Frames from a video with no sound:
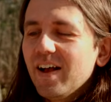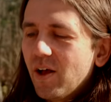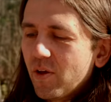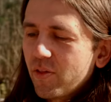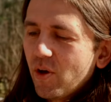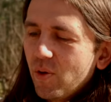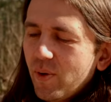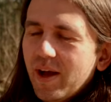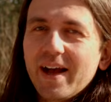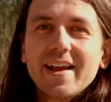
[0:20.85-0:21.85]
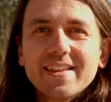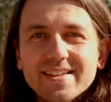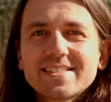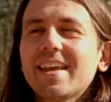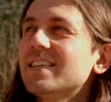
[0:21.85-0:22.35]
Although uh, in
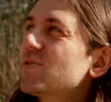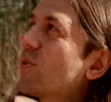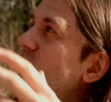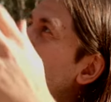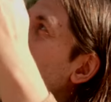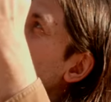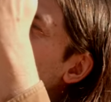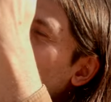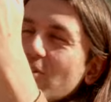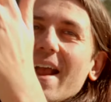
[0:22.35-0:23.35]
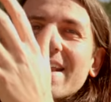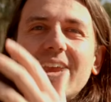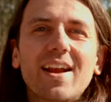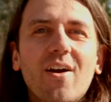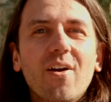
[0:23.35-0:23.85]
this case, of course, we're gonna be
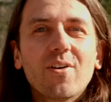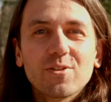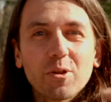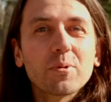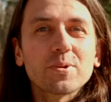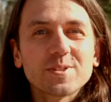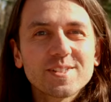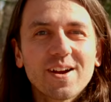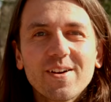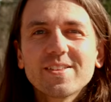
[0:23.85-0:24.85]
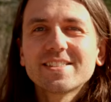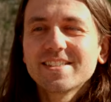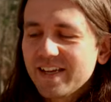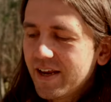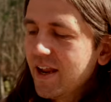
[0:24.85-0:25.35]
tracking our local star, the
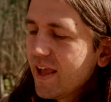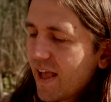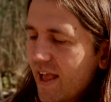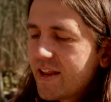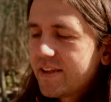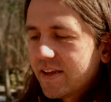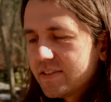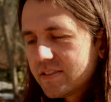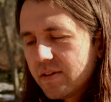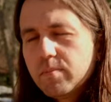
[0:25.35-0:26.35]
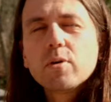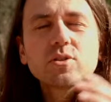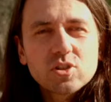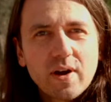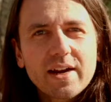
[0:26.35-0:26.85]
sun, and it does,
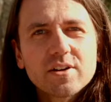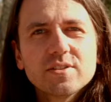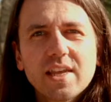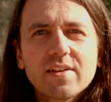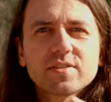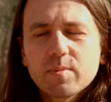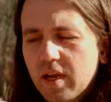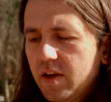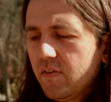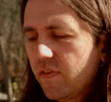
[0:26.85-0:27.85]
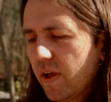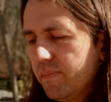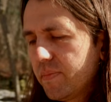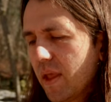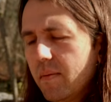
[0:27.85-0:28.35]
most trackers have some kind of um,